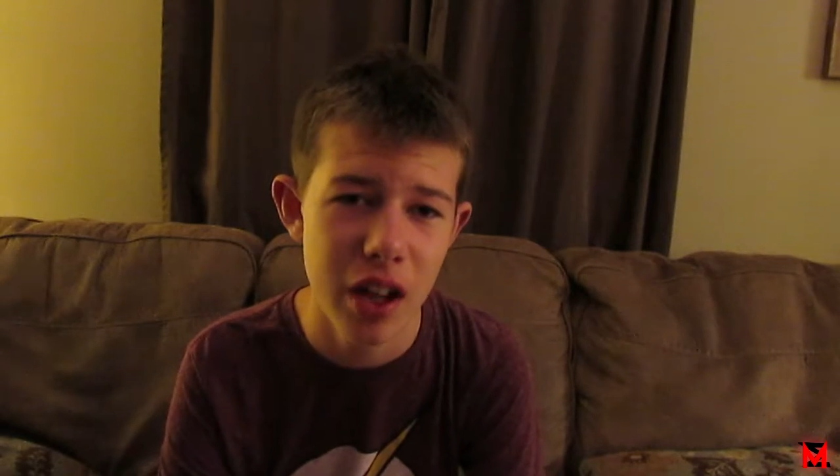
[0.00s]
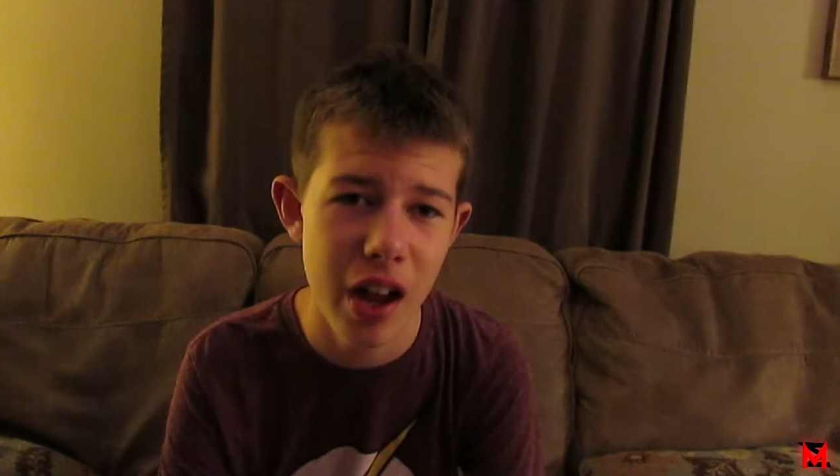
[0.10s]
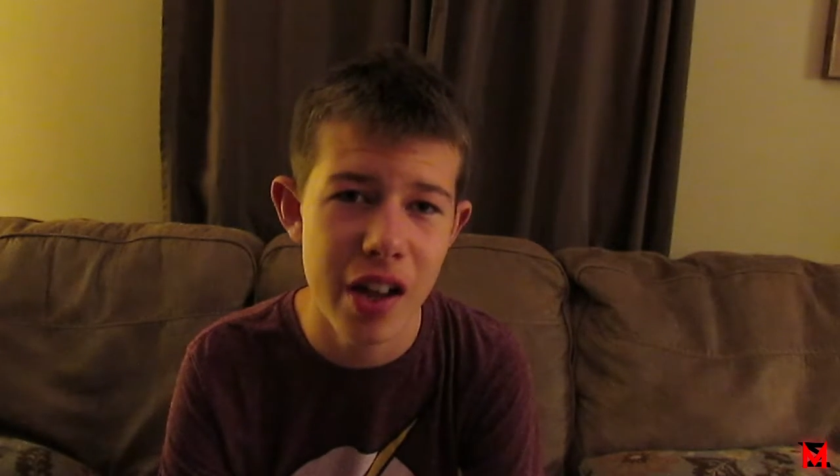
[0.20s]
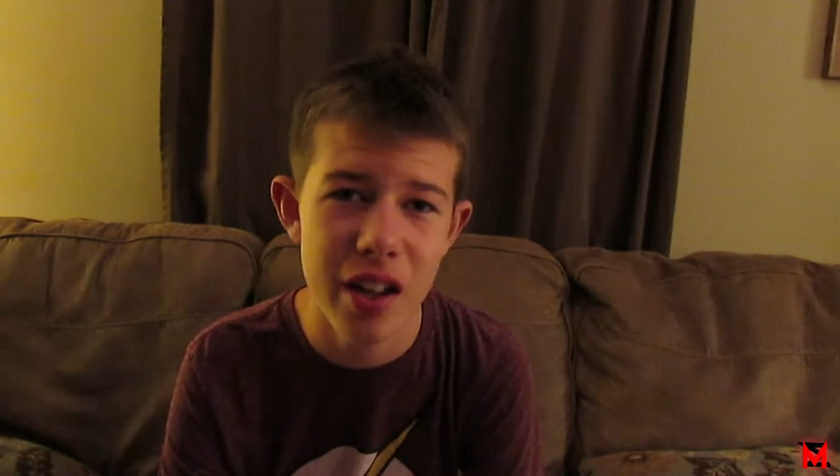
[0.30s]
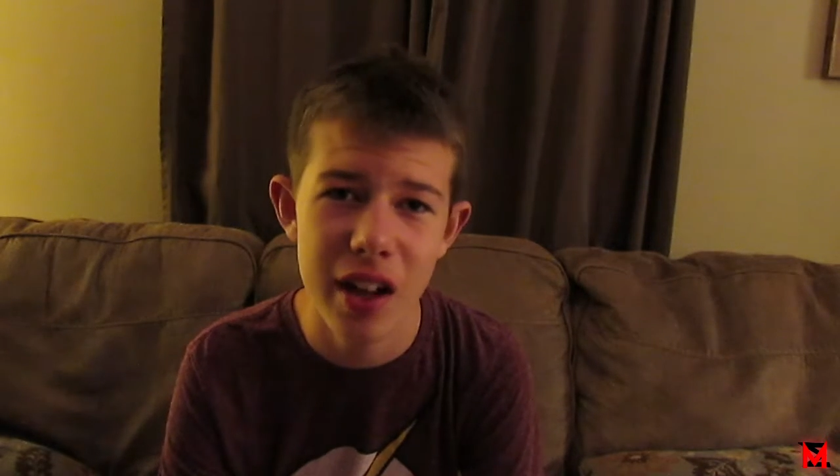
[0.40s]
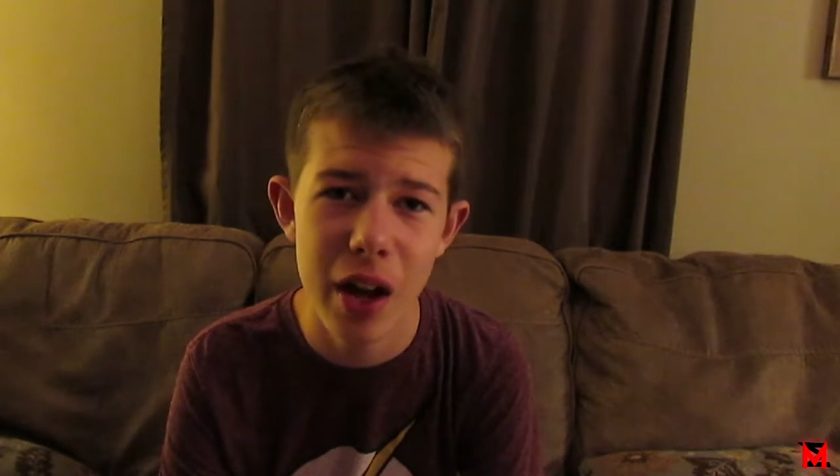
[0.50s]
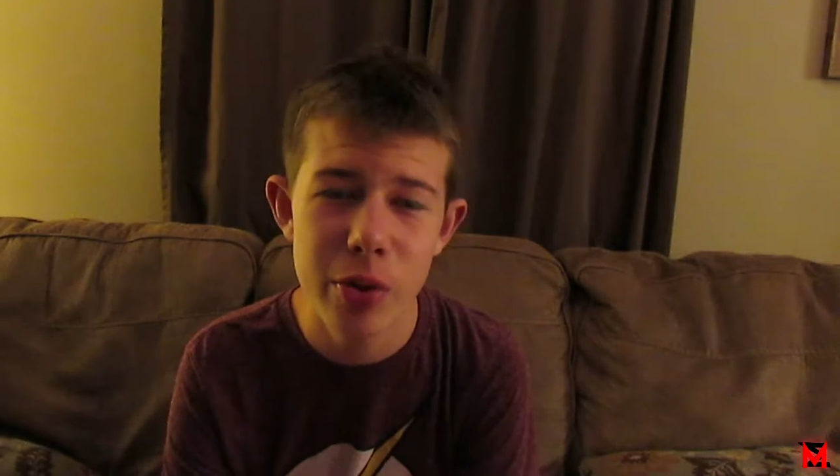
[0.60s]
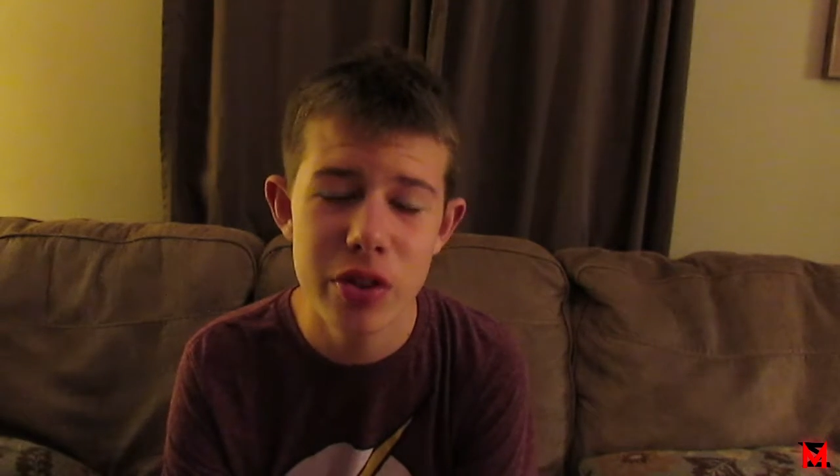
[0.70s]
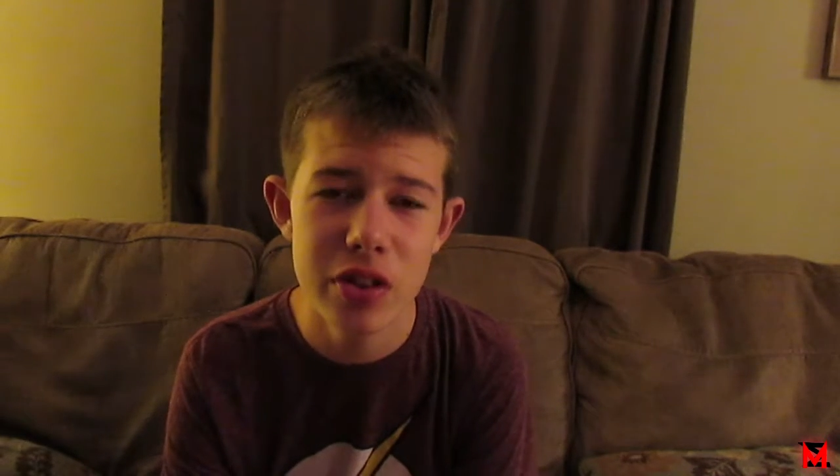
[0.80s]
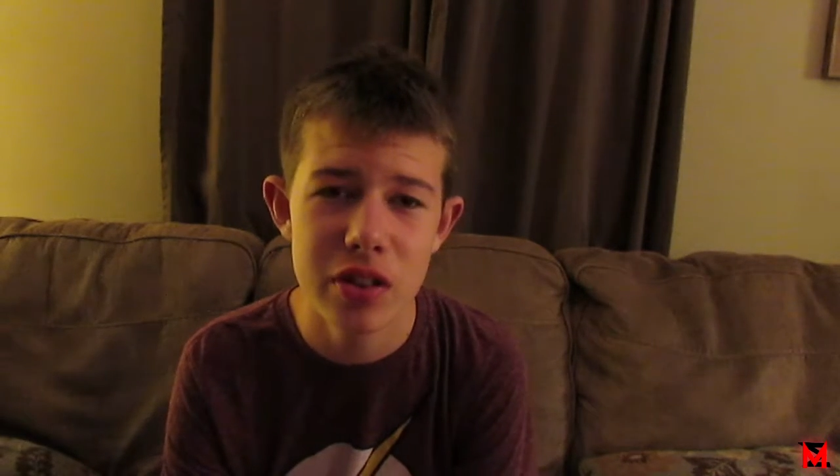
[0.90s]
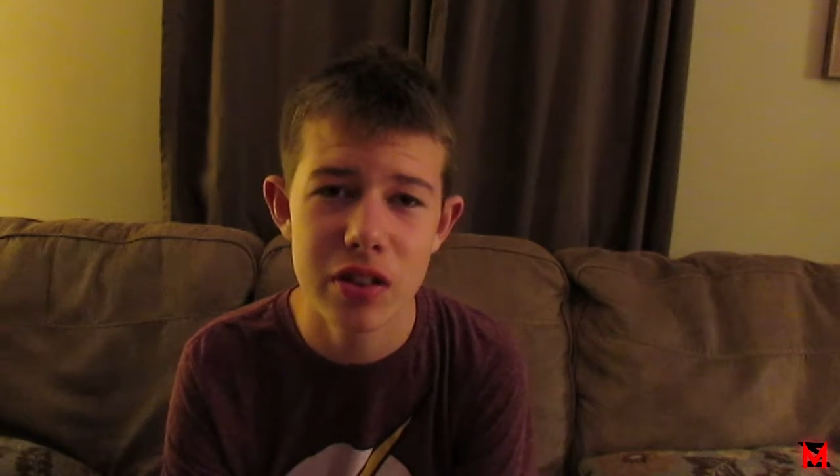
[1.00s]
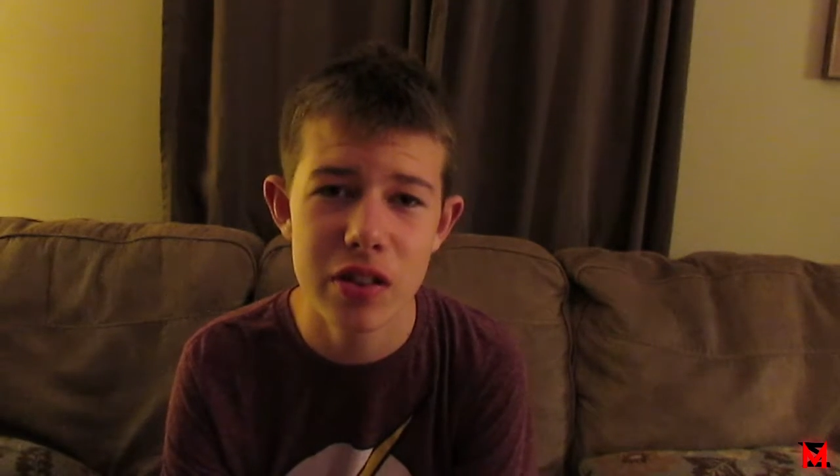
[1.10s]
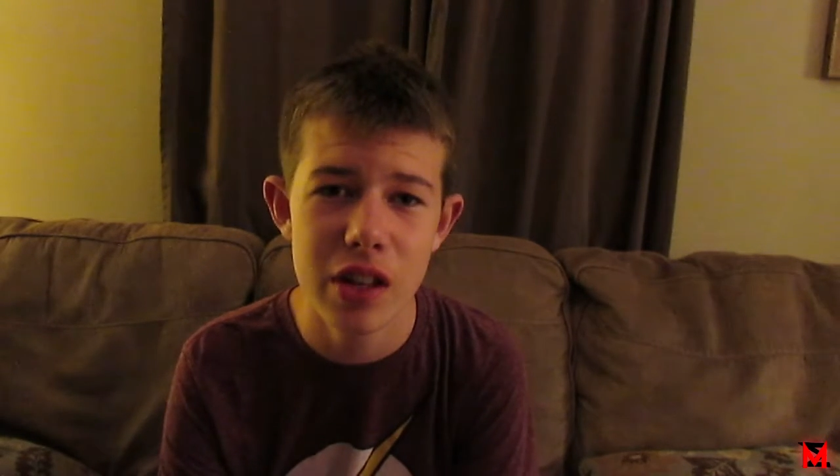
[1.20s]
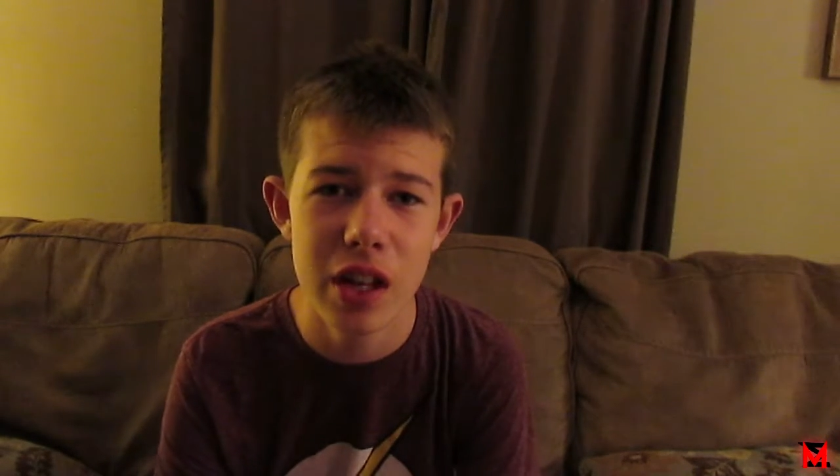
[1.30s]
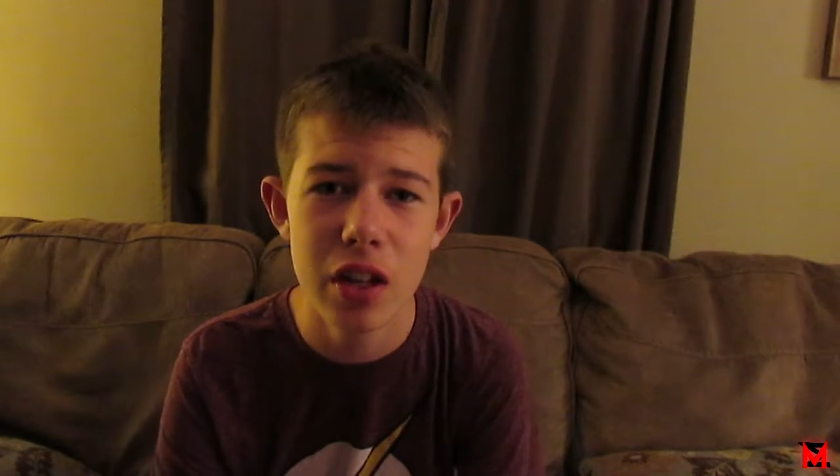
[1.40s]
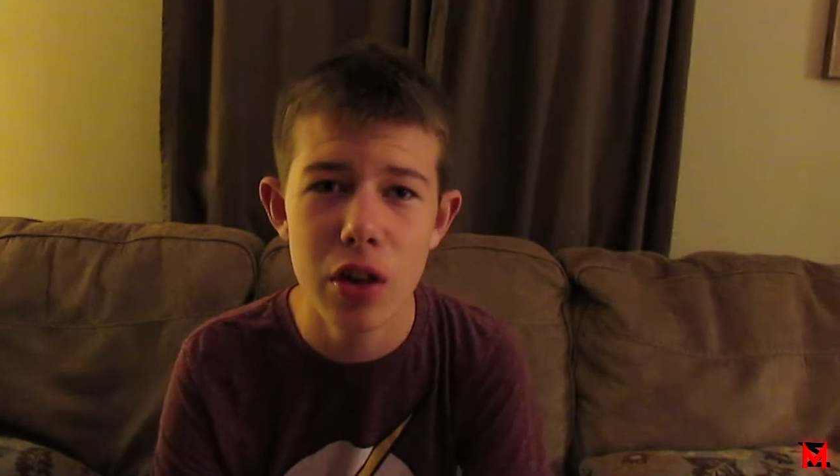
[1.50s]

I would just say,